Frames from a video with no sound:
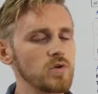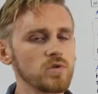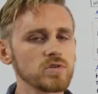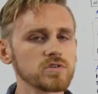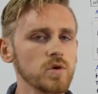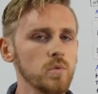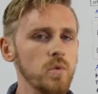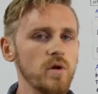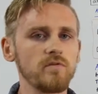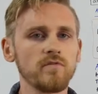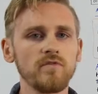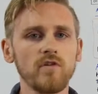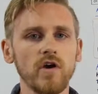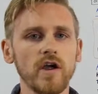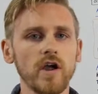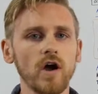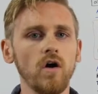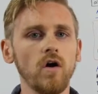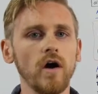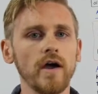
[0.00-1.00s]
you also want
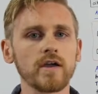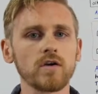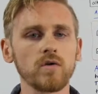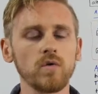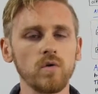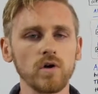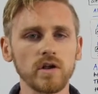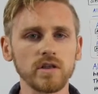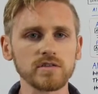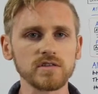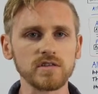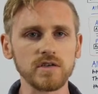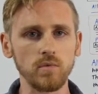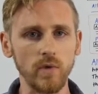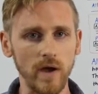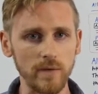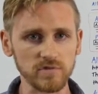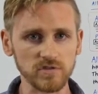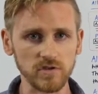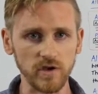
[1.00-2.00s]
very high quality
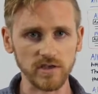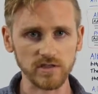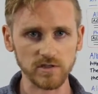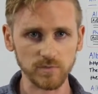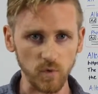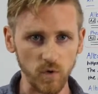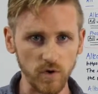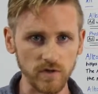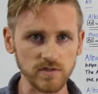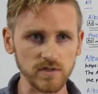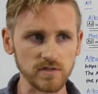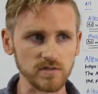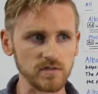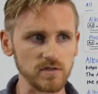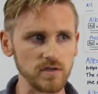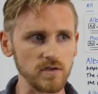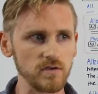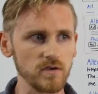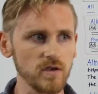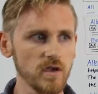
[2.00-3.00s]
websites pointing
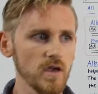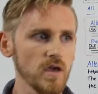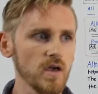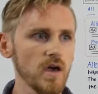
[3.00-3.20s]
to you,